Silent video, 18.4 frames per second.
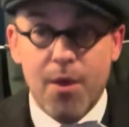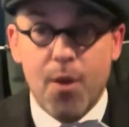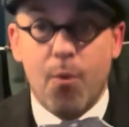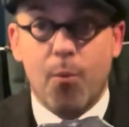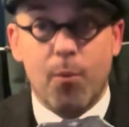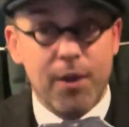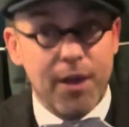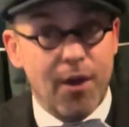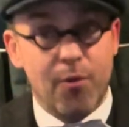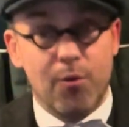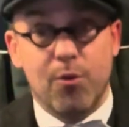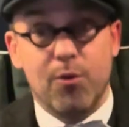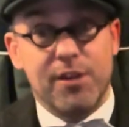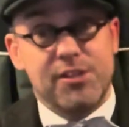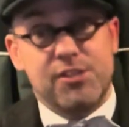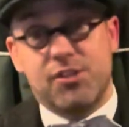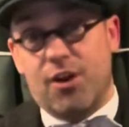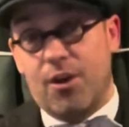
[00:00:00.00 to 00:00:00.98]
We are all
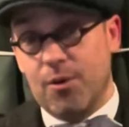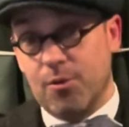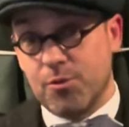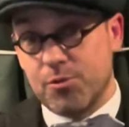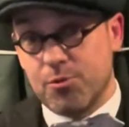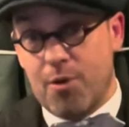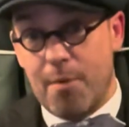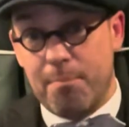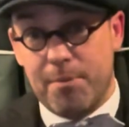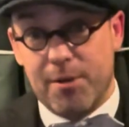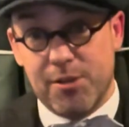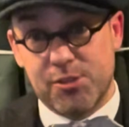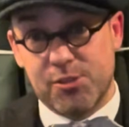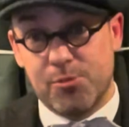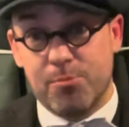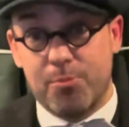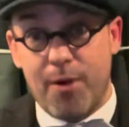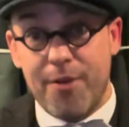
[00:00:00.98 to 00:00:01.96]
entitled to our
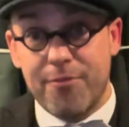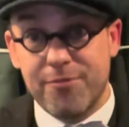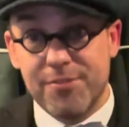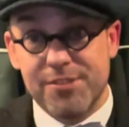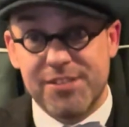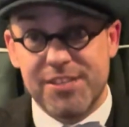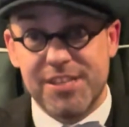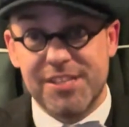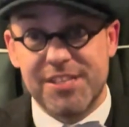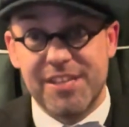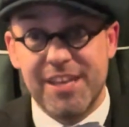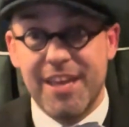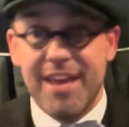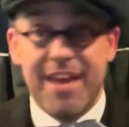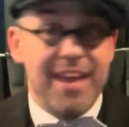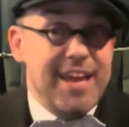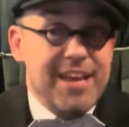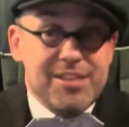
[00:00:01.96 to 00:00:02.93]
personal preferences.
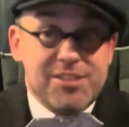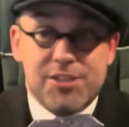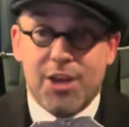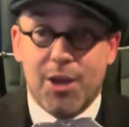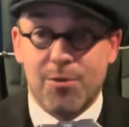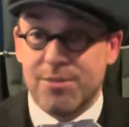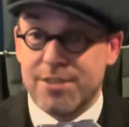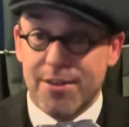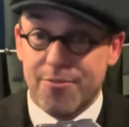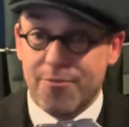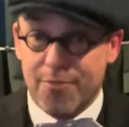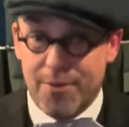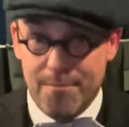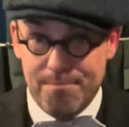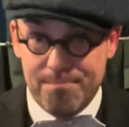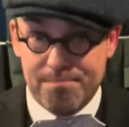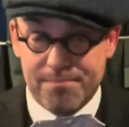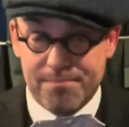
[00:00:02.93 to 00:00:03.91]
It's no different.